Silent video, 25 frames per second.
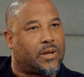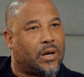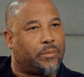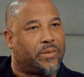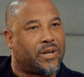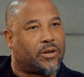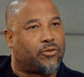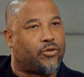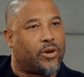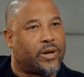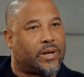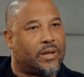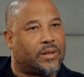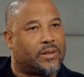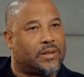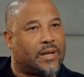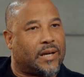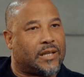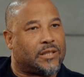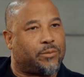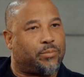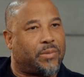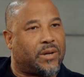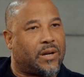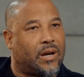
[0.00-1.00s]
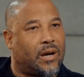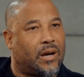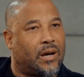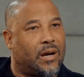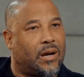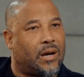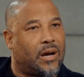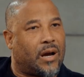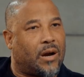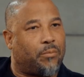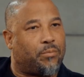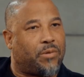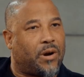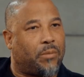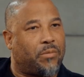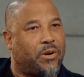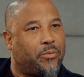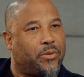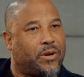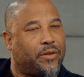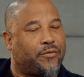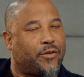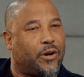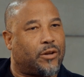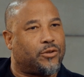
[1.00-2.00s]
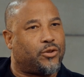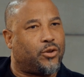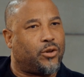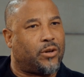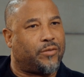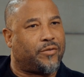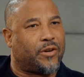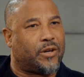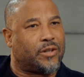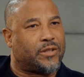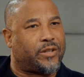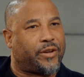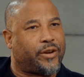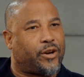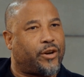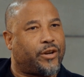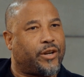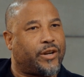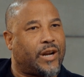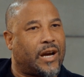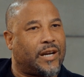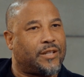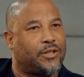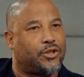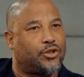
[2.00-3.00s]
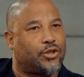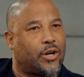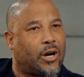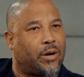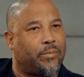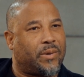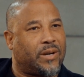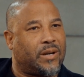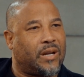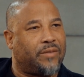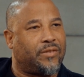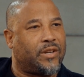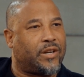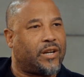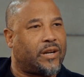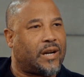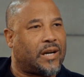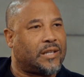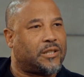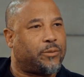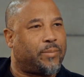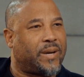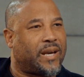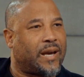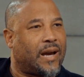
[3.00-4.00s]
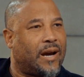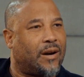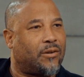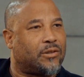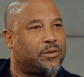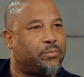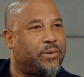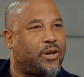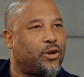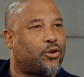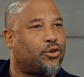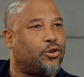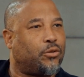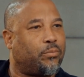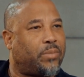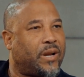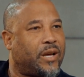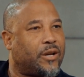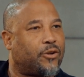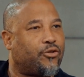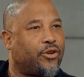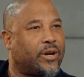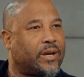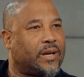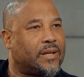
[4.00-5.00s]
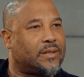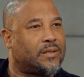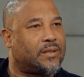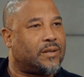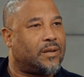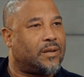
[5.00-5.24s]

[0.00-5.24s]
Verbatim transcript: Tebbit cricket test, but I probably would have gone to university, got a nice job and lived in a nice big house, but I couldn't play cricket.